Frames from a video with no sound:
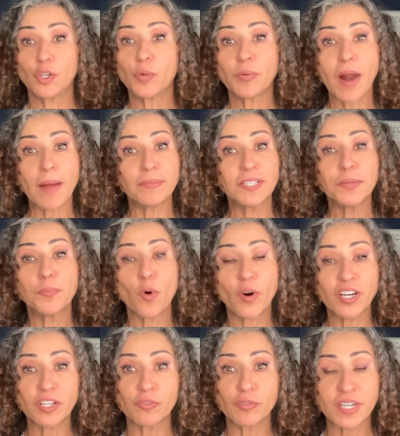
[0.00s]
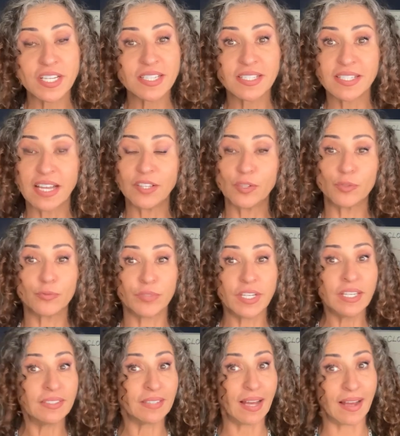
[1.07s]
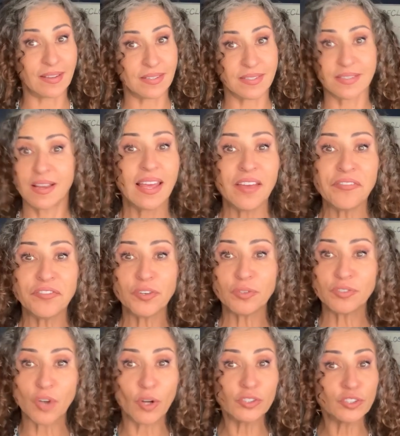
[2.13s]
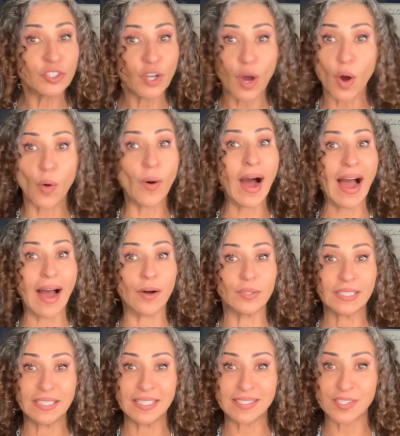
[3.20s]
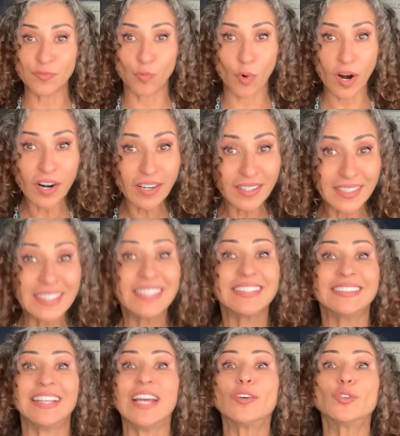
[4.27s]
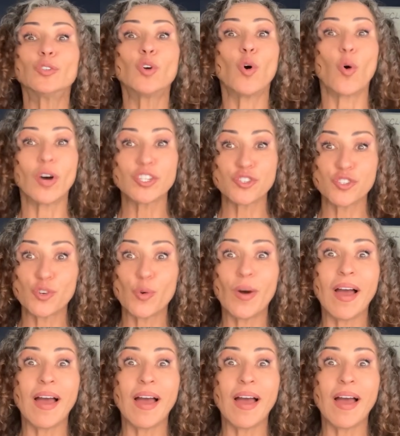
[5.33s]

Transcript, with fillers: You're probably more at risk than you realize. If you don't know how liens work, they could cost you